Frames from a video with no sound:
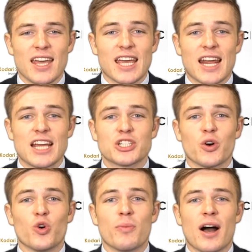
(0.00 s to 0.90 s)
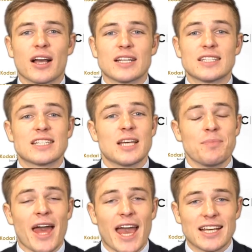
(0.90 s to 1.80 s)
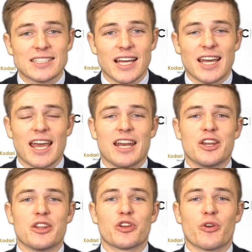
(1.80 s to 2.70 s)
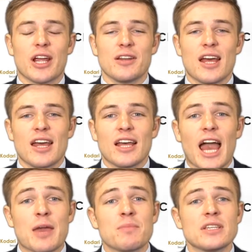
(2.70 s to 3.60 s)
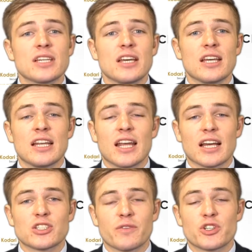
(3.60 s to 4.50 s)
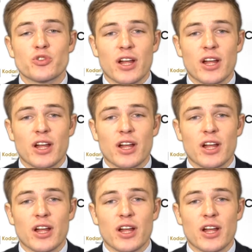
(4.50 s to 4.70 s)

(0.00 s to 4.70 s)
In Asia, all markets except the Hang Seng ended in the green. A MSCI index of